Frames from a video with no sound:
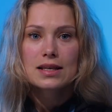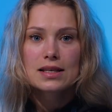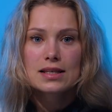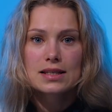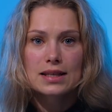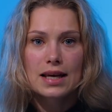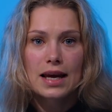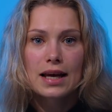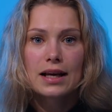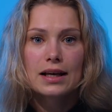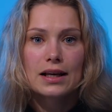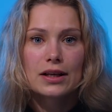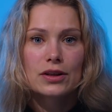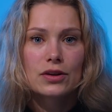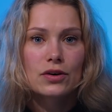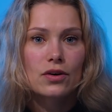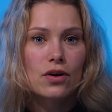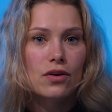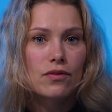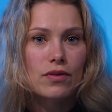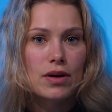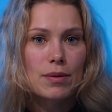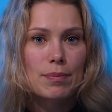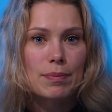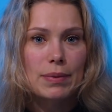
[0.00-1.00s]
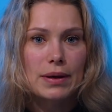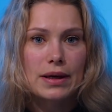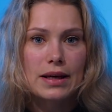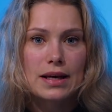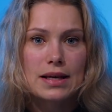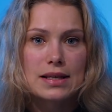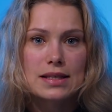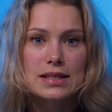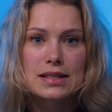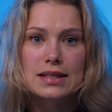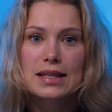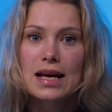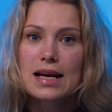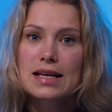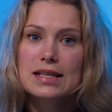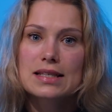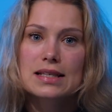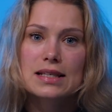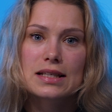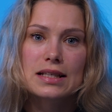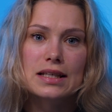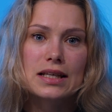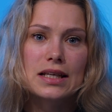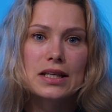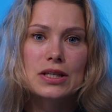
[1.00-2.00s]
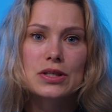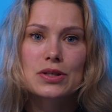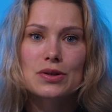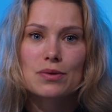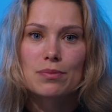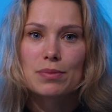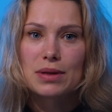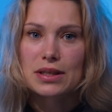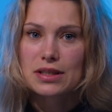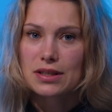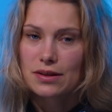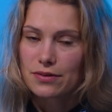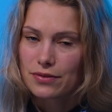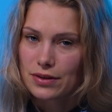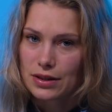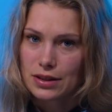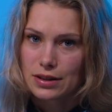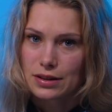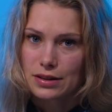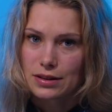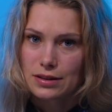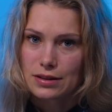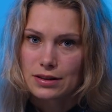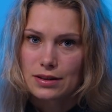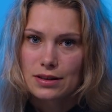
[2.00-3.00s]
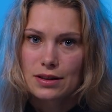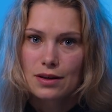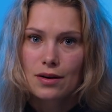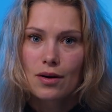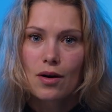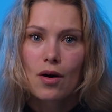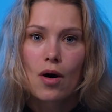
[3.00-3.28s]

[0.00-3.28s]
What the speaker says: Scaling your VPS doesn't need to be difficult.